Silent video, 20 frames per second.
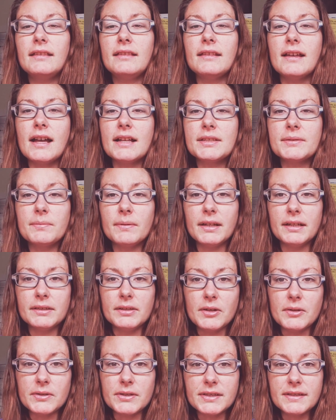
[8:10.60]
that's when I
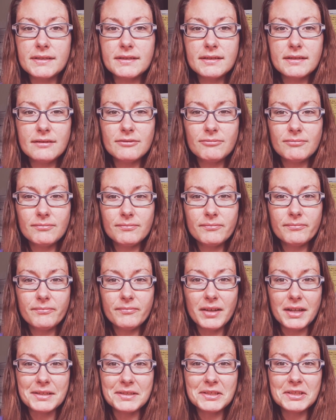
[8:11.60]
noticed
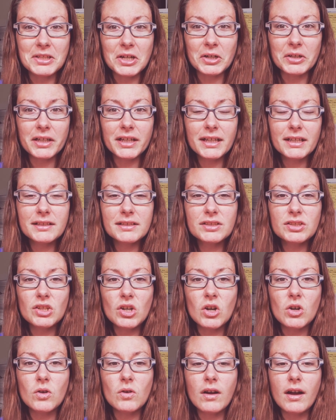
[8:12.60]
it starting.
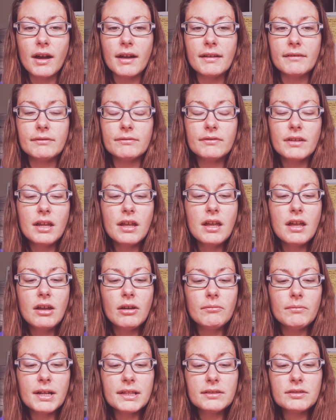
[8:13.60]
So I
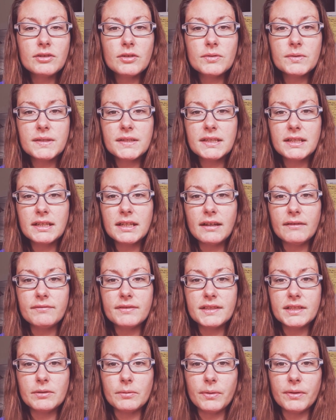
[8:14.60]
went to go see a
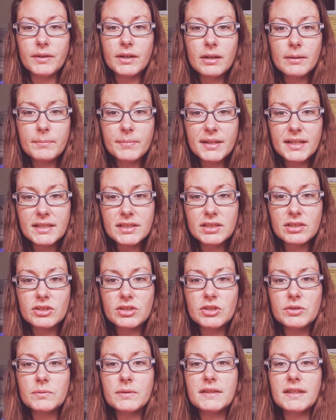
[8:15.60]
physiotherapist, and
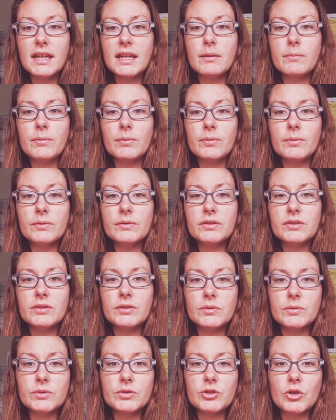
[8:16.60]
she was able
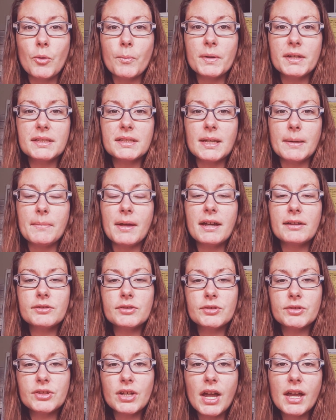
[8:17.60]
to show me some
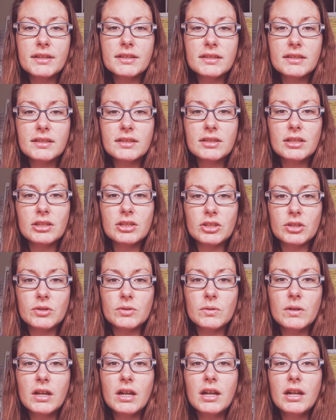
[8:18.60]
exercises to
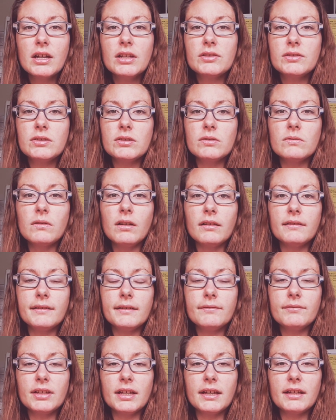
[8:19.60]
do to
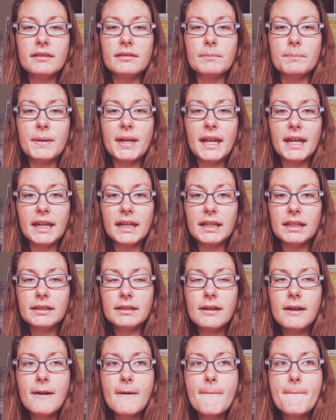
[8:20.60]
alleviate the
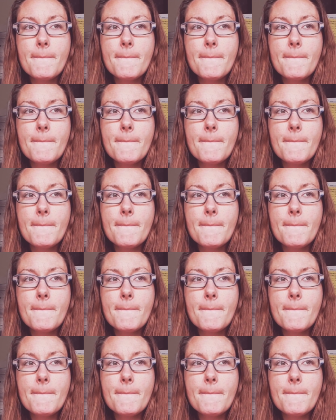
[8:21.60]
pain.